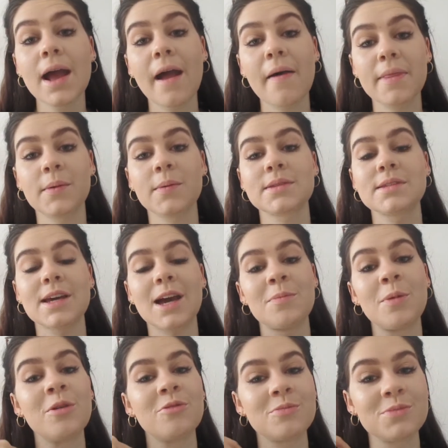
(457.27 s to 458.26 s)
and then once I
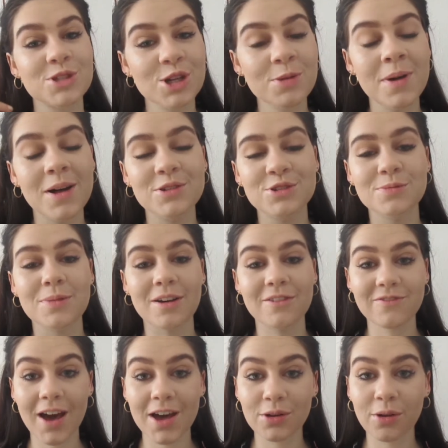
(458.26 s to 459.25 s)
come home from gym I'll do my
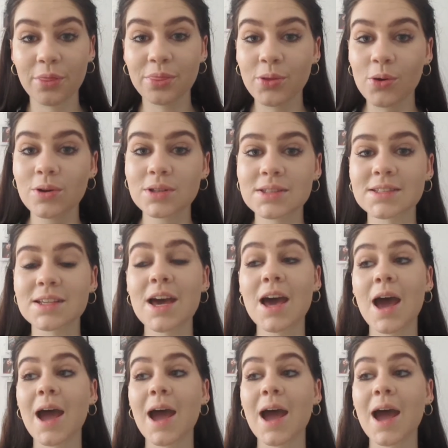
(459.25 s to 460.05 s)
final thoughts.